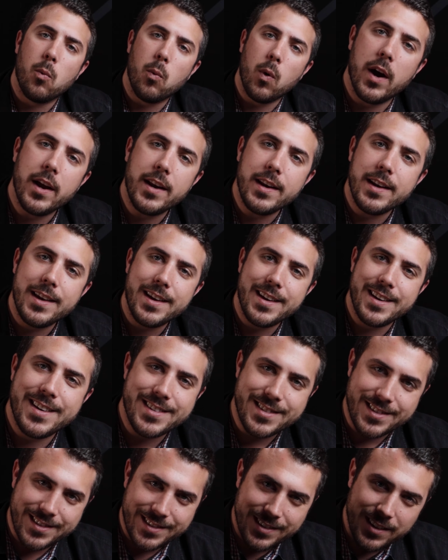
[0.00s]
What
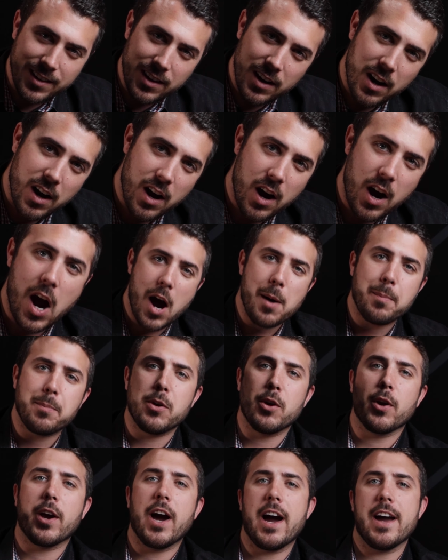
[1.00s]
is
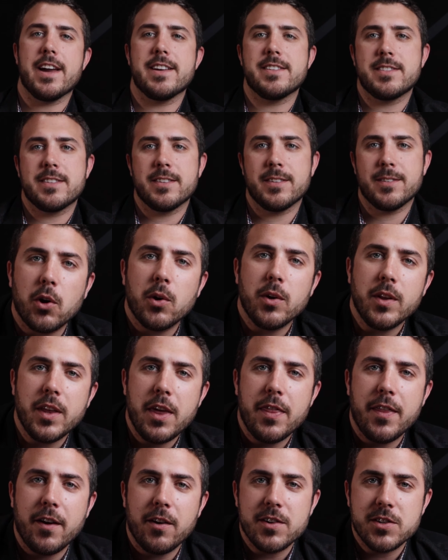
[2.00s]
up, you guys?
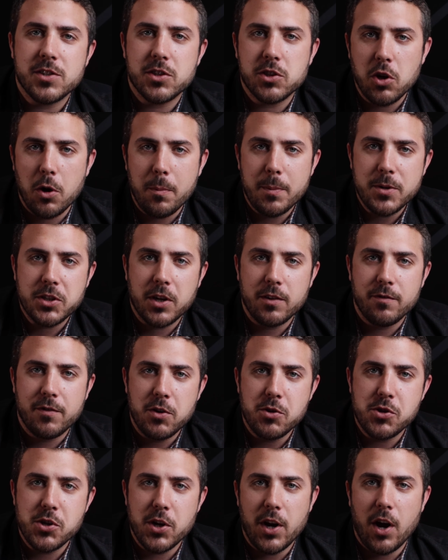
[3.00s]
Currently, there is so much
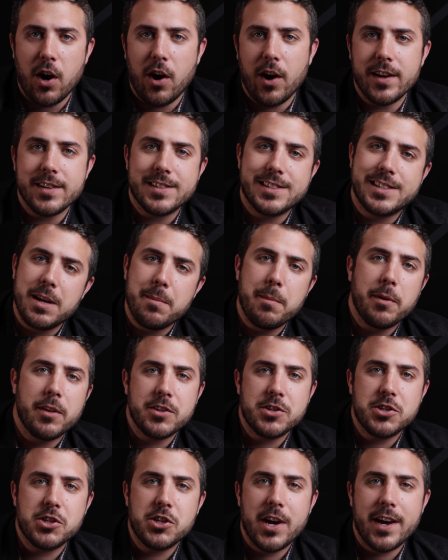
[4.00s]
confusion on
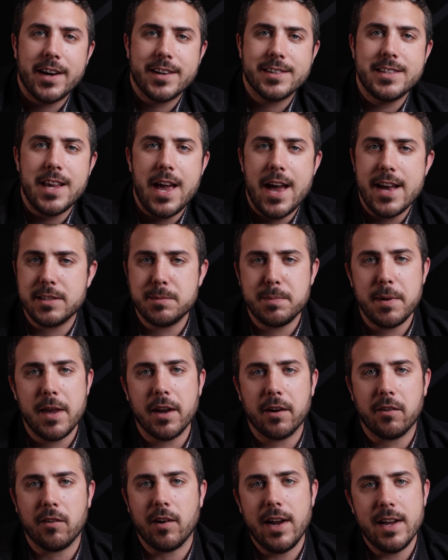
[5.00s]
stimulus checks,
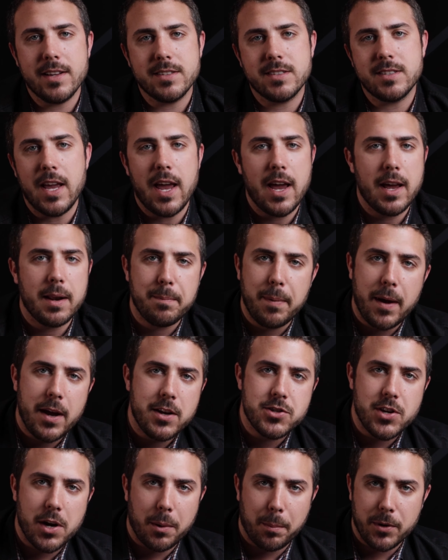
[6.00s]
SBA grants, and
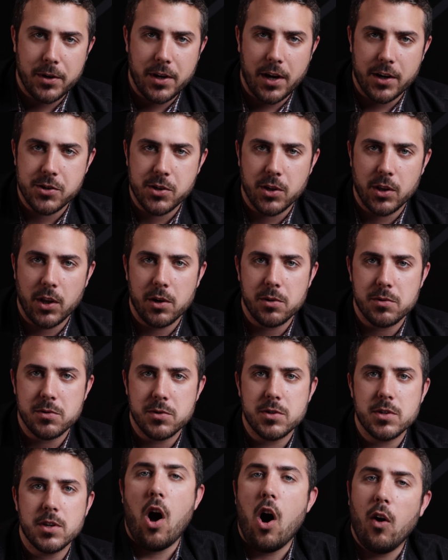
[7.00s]
paycheck protection
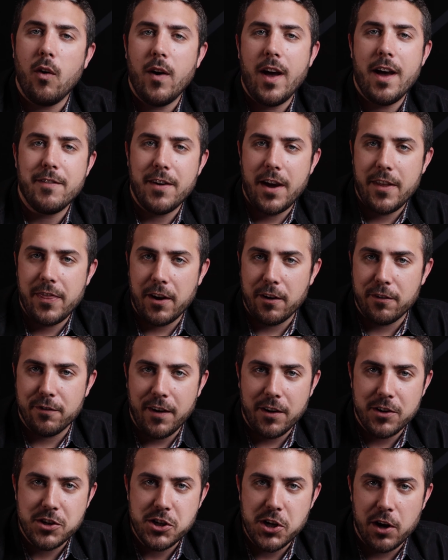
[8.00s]
loans. All have had their
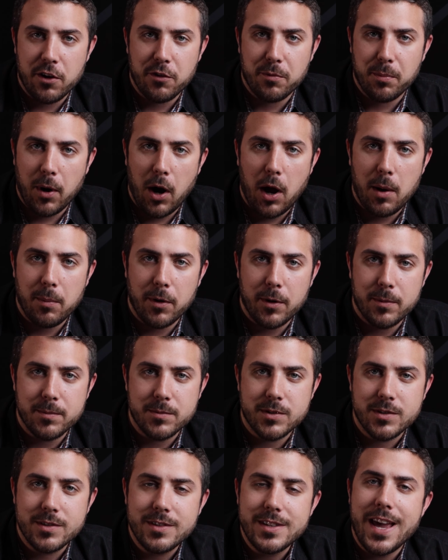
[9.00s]
fair share of
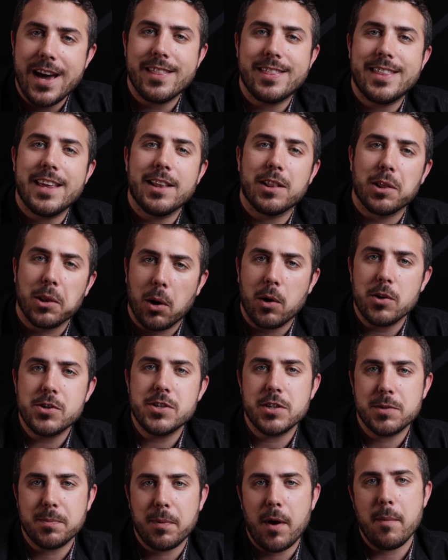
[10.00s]
problems, yet the
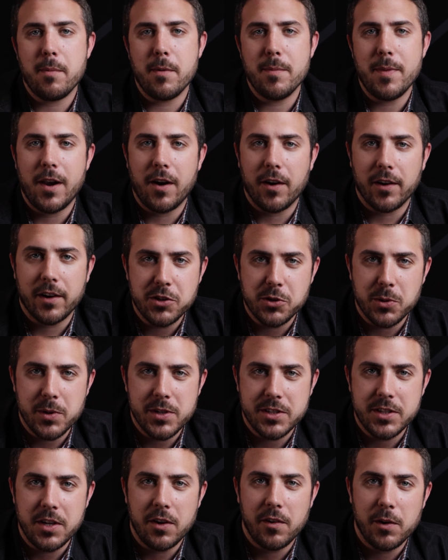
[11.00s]
largest problem that our country
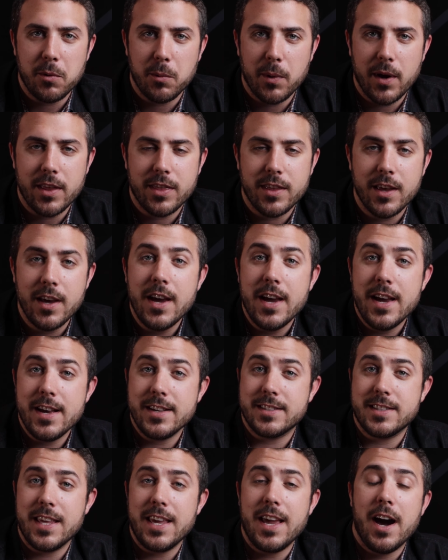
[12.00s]
is dealing with
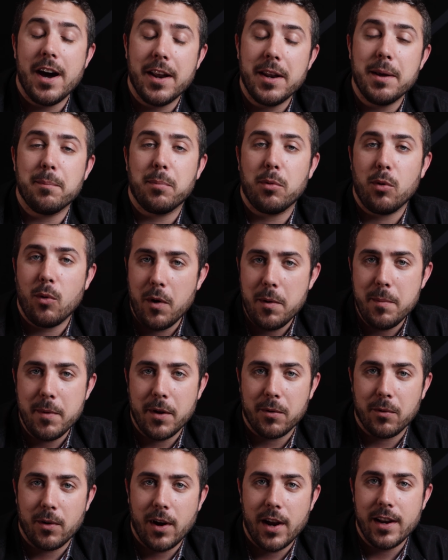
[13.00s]
is the
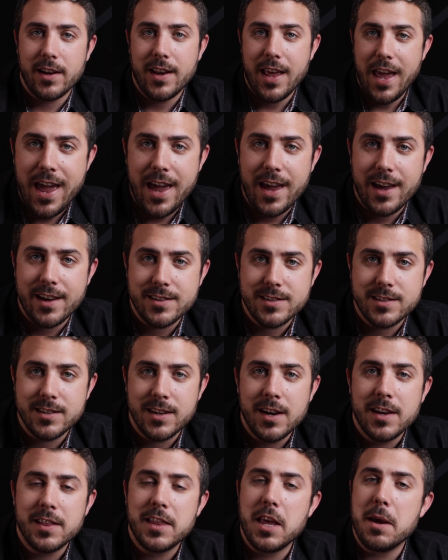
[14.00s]
unemployment rate and
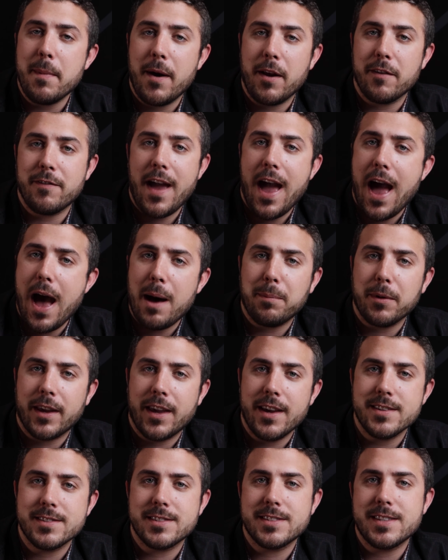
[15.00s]
the amount of
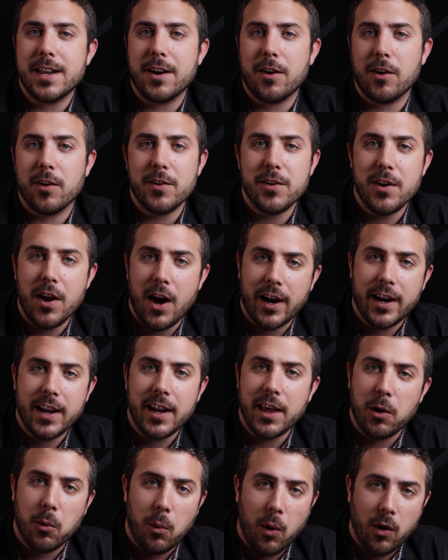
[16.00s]
applicants that are not
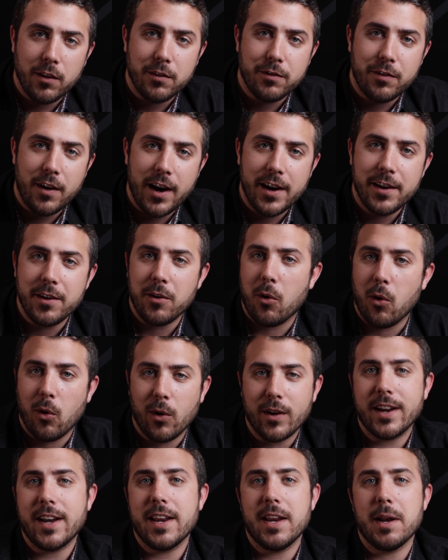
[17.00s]
getting qualified
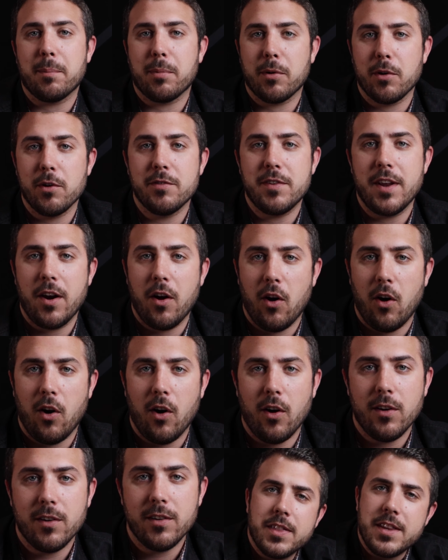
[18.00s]
or getting approved at
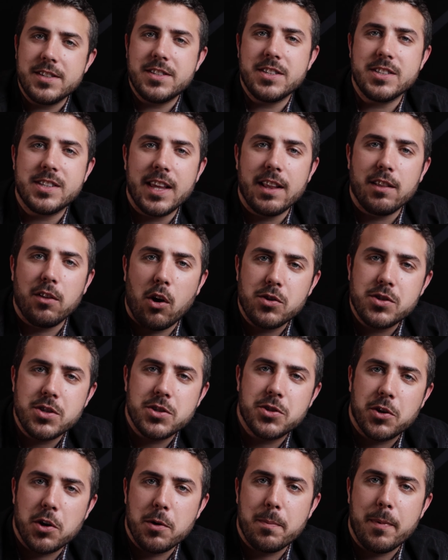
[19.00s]
all. This is the
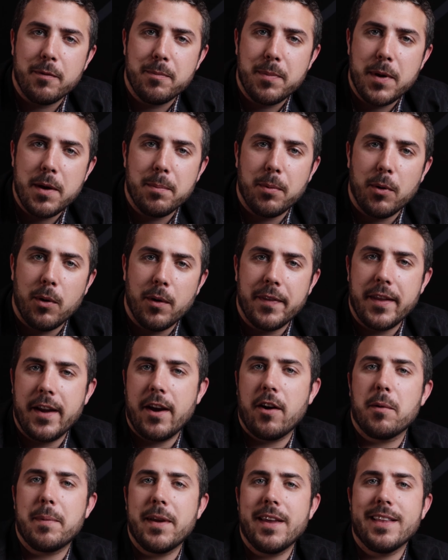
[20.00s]
largest group of people, and they
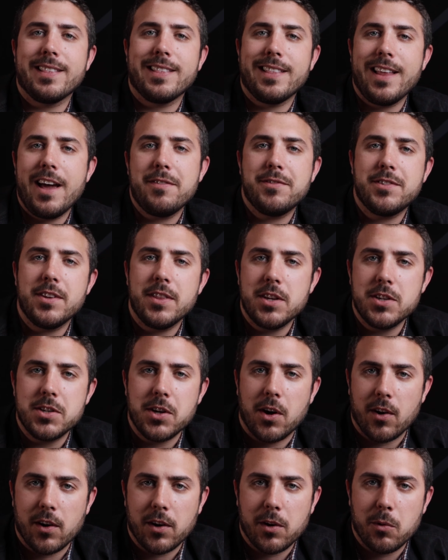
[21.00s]
are being left in the
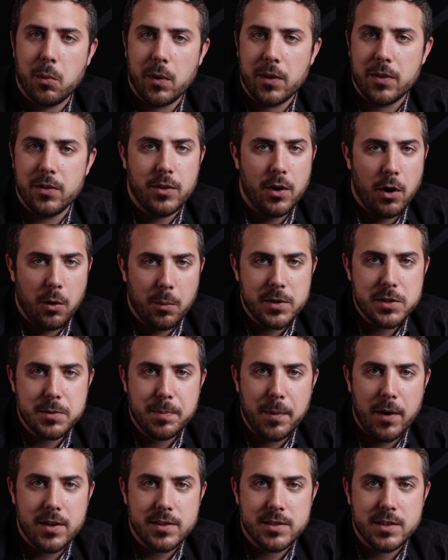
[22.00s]
dark with no
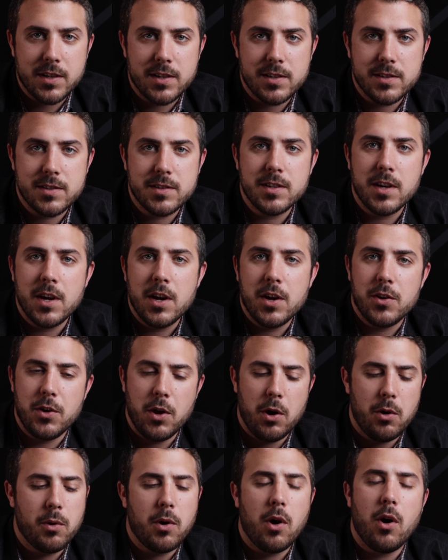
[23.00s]
responses,
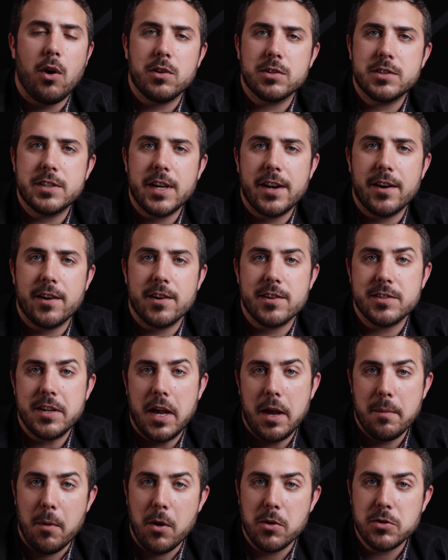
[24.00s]
no call centers,
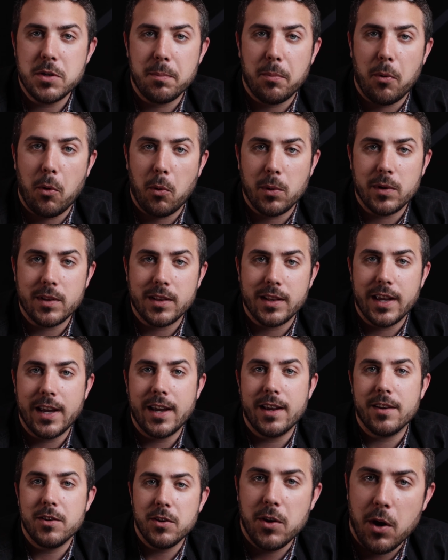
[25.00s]
and most
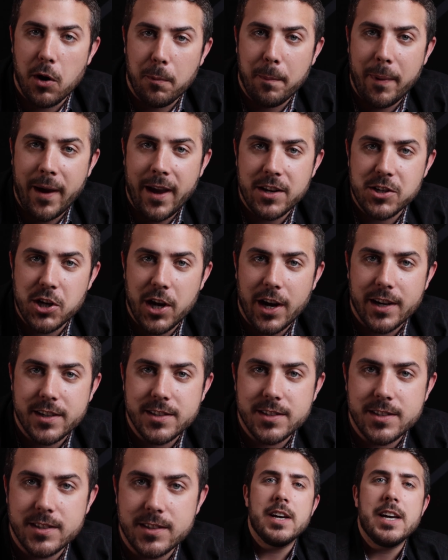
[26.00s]
importantly, no
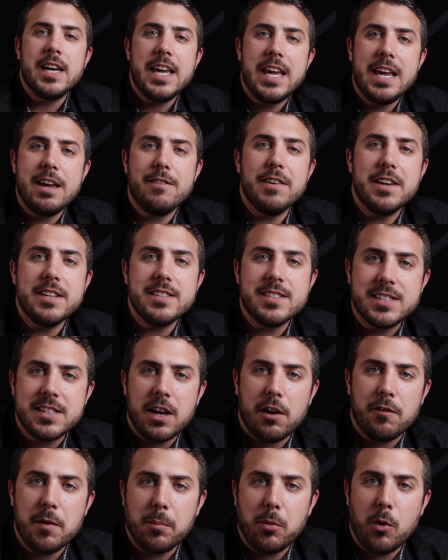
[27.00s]
paychecks. Even
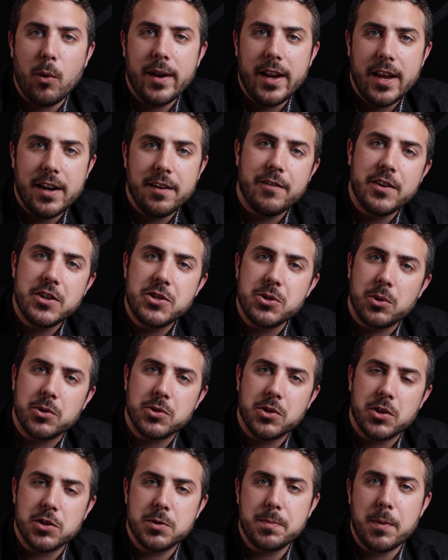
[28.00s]
self-employed
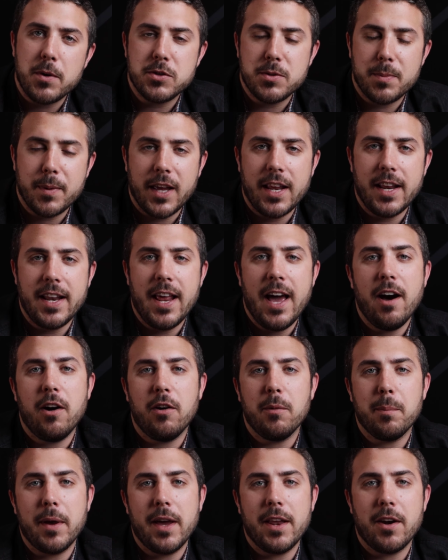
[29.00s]
individuals are supposed to be getting
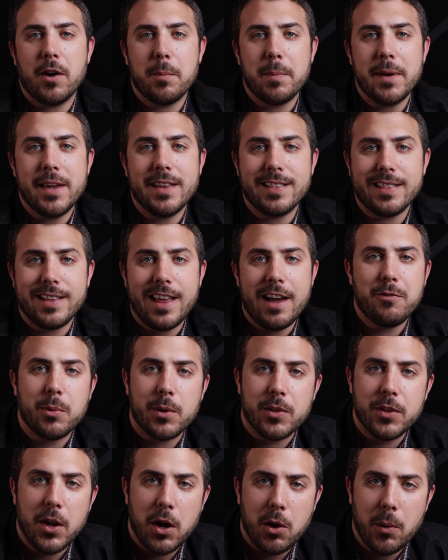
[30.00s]
help and are being left
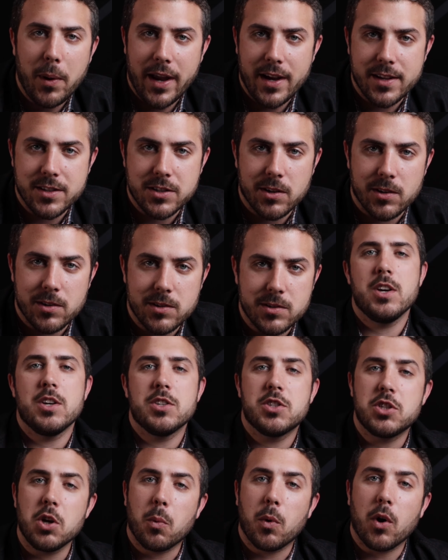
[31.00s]
with no answers.
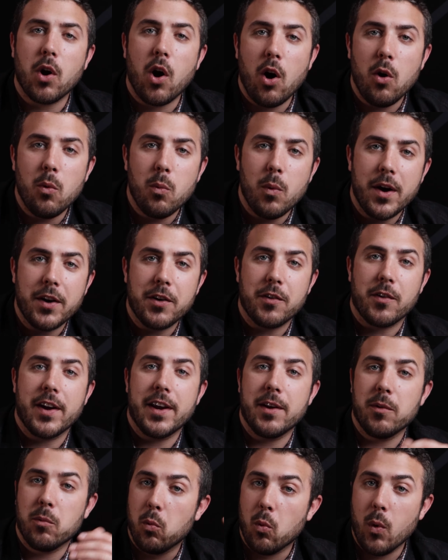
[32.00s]
So we're all
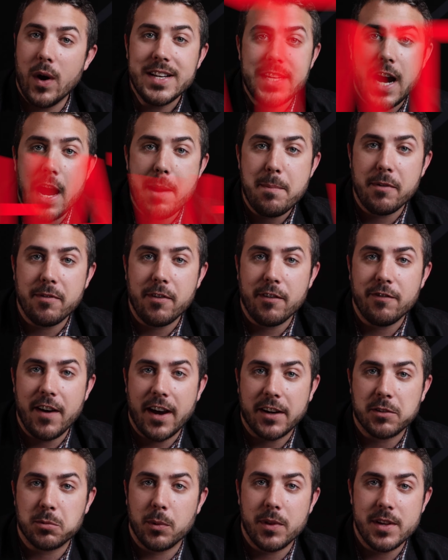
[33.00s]
wondering, what type of
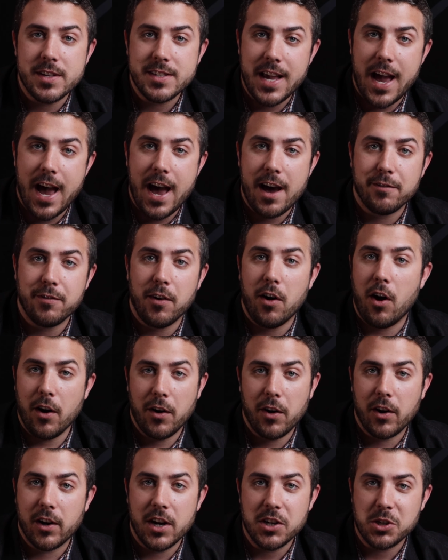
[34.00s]
effect will this have on
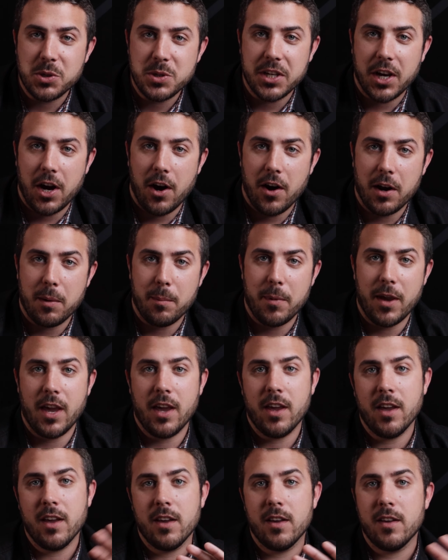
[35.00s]
our country's
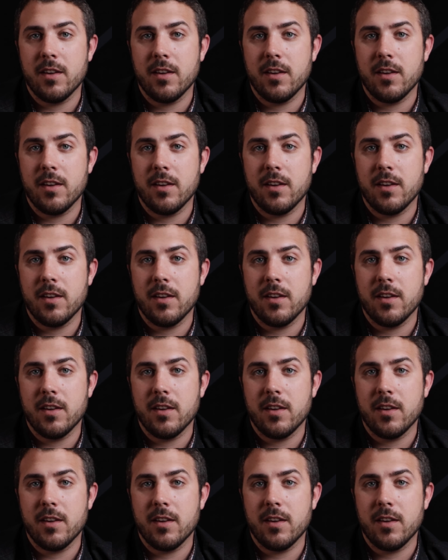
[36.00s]
economy?